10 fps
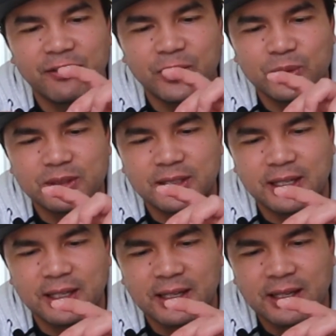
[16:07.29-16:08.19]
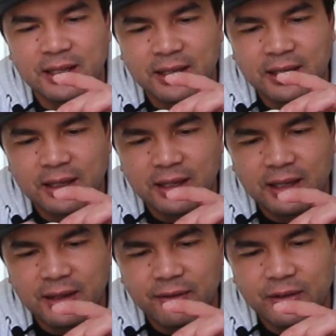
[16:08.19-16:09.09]
I feels like
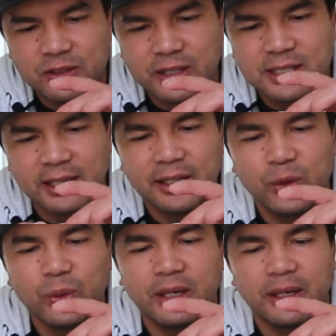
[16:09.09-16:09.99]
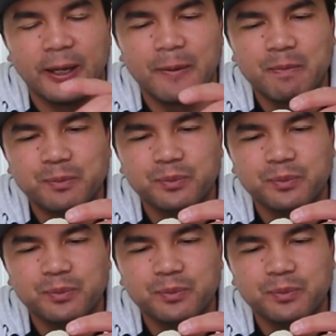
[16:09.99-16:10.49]
there's a liquid in there.